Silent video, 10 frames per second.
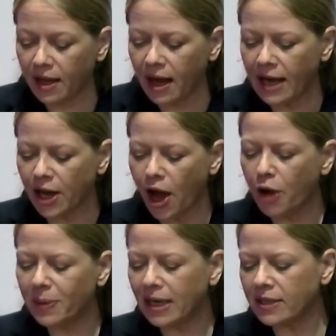And at
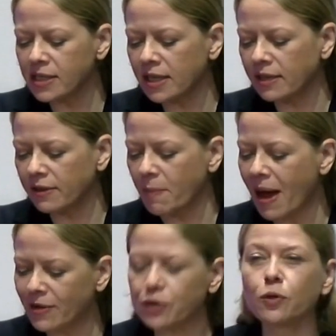home in London, the
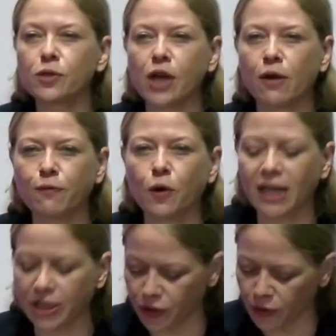Mayor is also
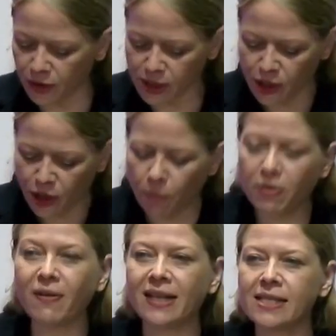falling short on
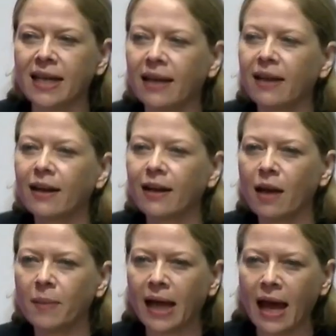preventing
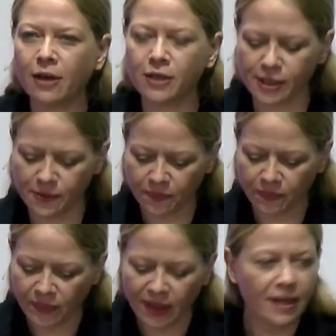climate chaos.
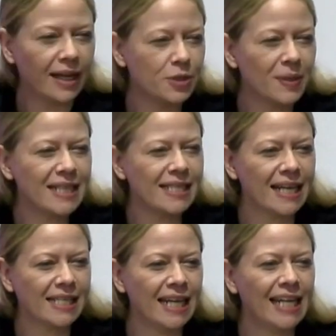In
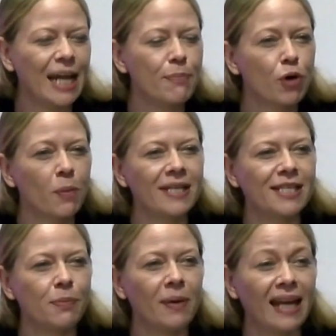2016, he promised
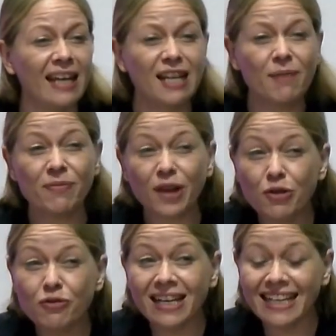to be the
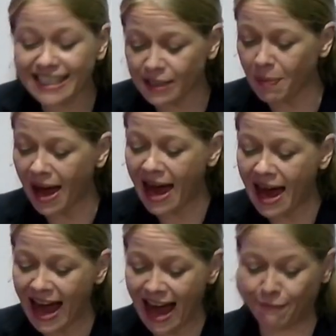greenest mayor
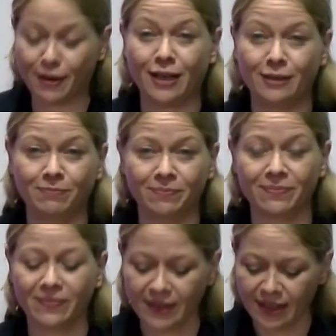ever.
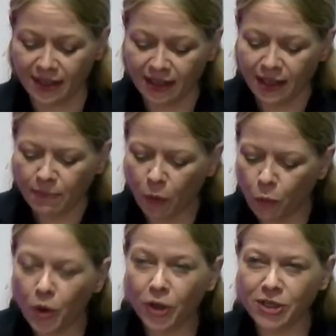But
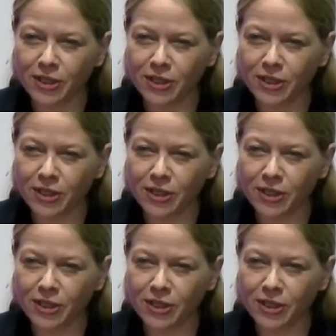would